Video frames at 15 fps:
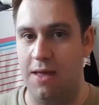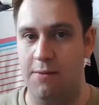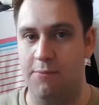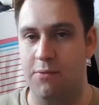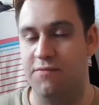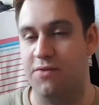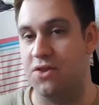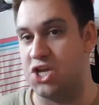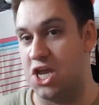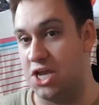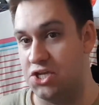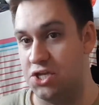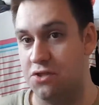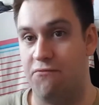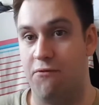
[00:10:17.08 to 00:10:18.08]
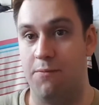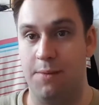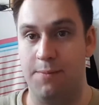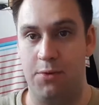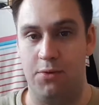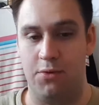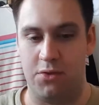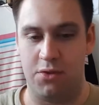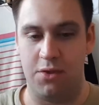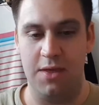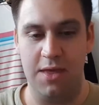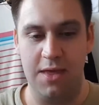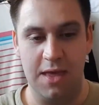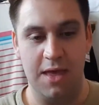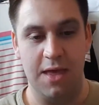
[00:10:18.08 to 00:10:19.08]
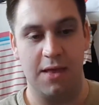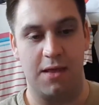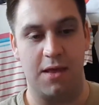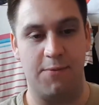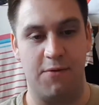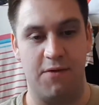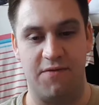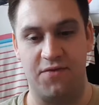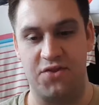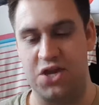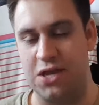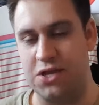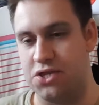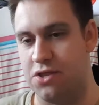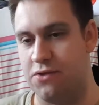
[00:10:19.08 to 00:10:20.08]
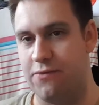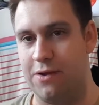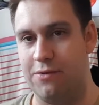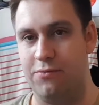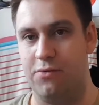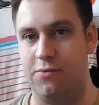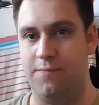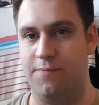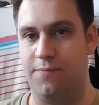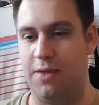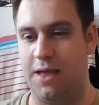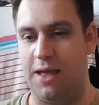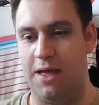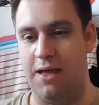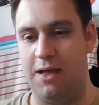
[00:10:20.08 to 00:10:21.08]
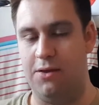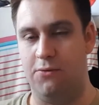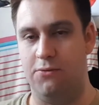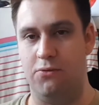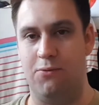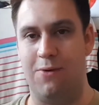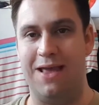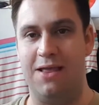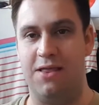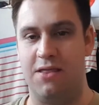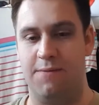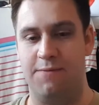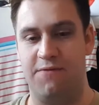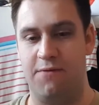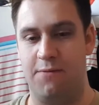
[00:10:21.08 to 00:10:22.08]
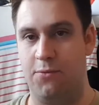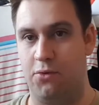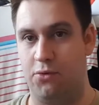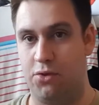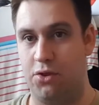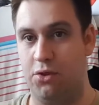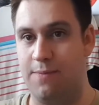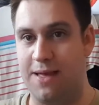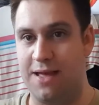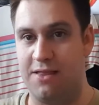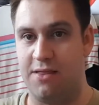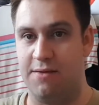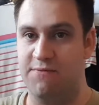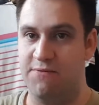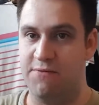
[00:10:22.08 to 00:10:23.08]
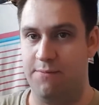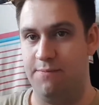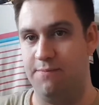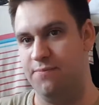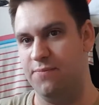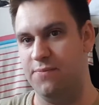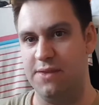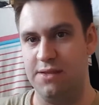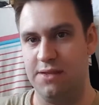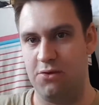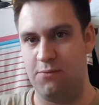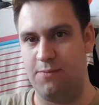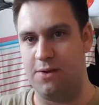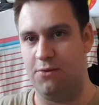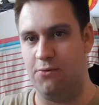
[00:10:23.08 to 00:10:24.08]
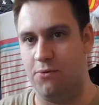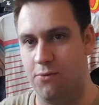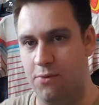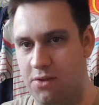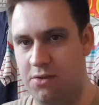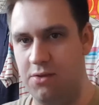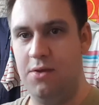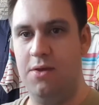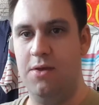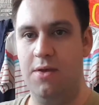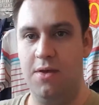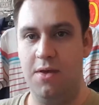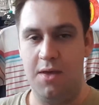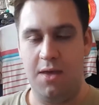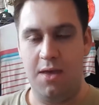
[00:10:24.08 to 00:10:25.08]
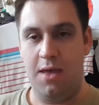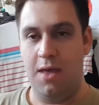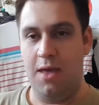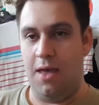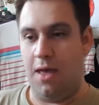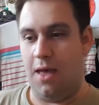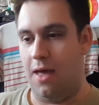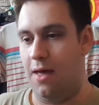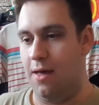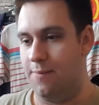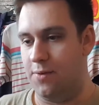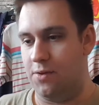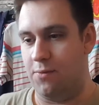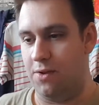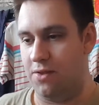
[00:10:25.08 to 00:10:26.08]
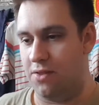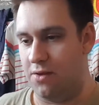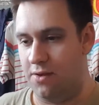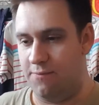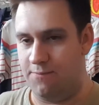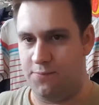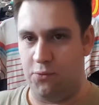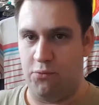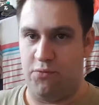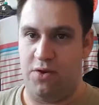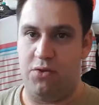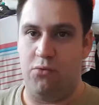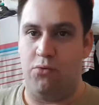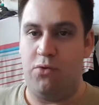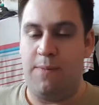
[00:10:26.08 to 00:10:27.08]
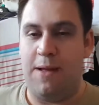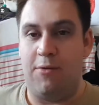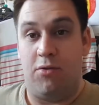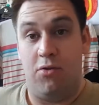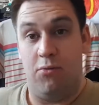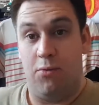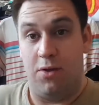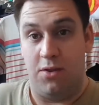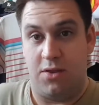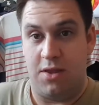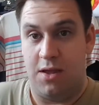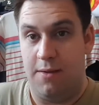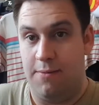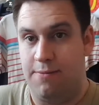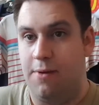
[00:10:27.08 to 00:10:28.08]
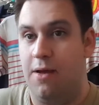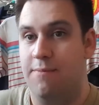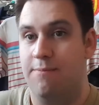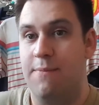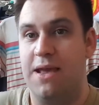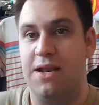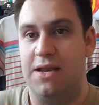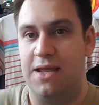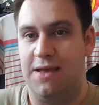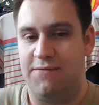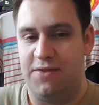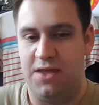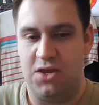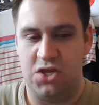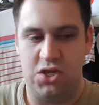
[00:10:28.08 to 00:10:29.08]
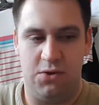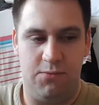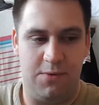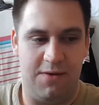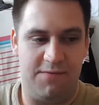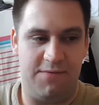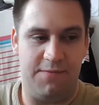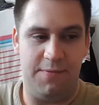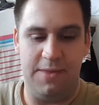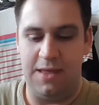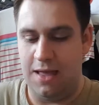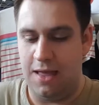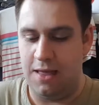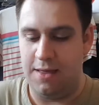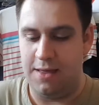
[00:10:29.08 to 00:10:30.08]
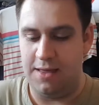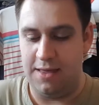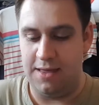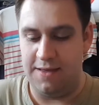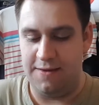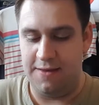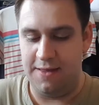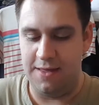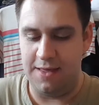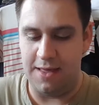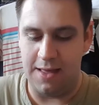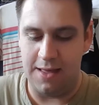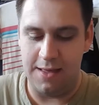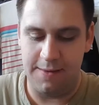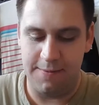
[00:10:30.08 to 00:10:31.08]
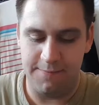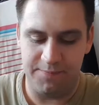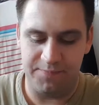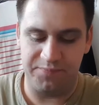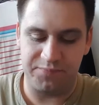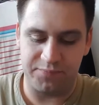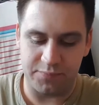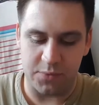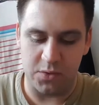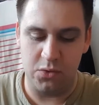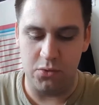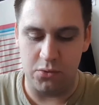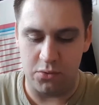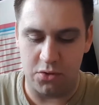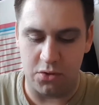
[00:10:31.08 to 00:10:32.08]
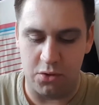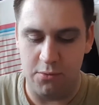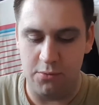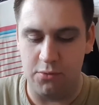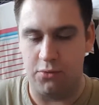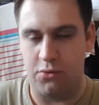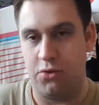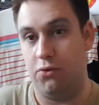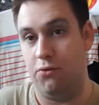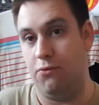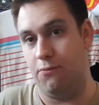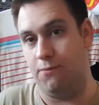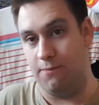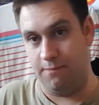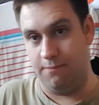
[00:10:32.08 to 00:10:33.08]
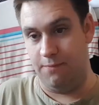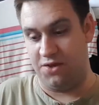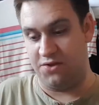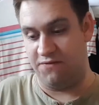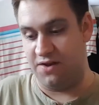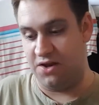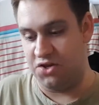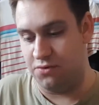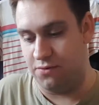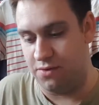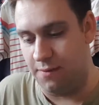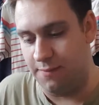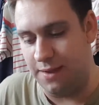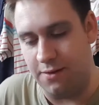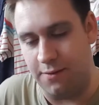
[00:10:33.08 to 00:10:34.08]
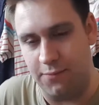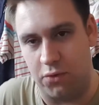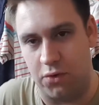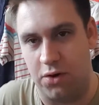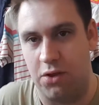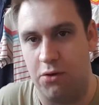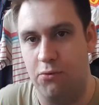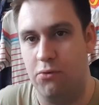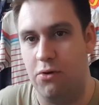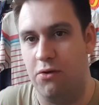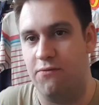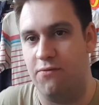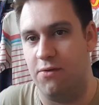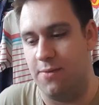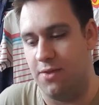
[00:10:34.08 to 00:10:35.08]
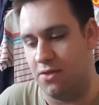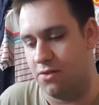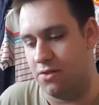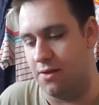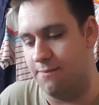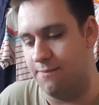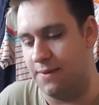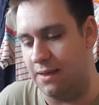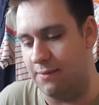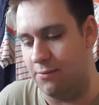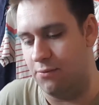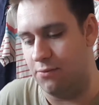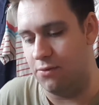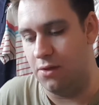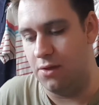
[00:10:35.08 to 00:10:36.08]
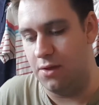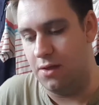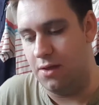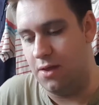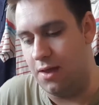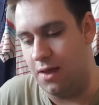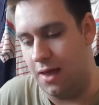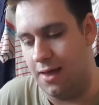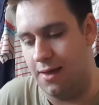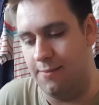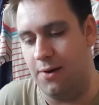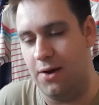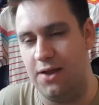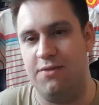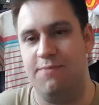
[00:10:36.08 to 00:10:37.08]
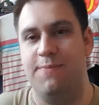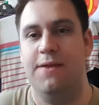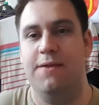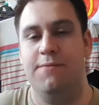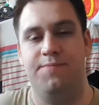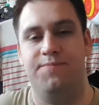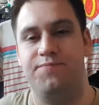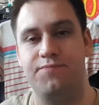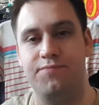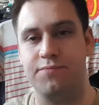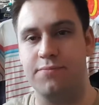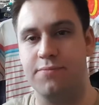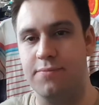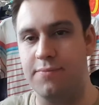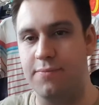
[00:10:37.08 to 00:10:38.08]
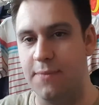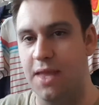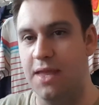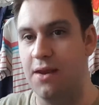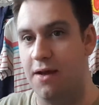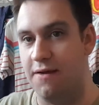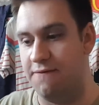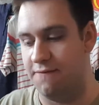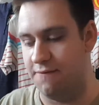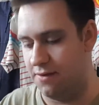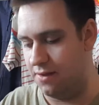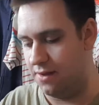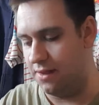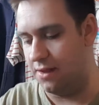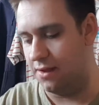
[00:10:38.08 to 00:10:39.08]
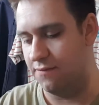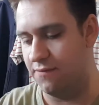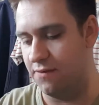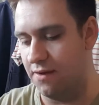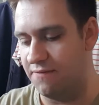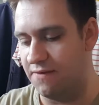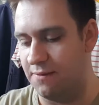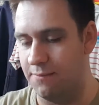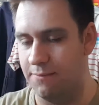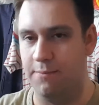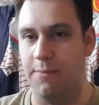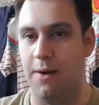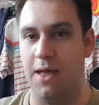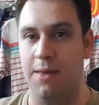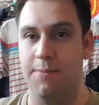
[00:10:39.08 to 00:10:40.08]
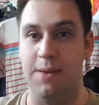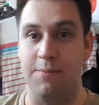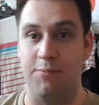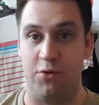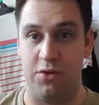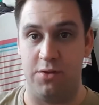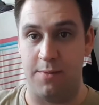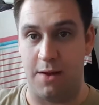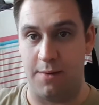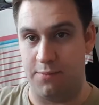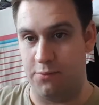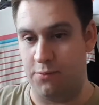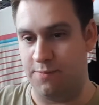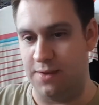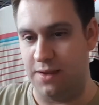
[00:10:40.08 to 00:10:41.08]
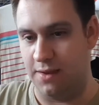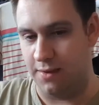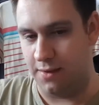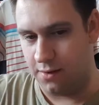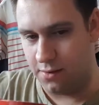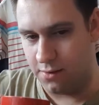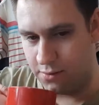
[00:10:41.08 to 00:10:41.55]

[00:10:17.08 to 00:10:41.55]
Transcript: with the changes from the books. A couple other changes around along the way. Some of them not too bad. Some of them a little bit awkward. But the ones I've already talked about are the ones that I mainly have the issue with. Not too much of an issue. I'm not going to go all over them as some people might, but enough. I think me bringing them up would be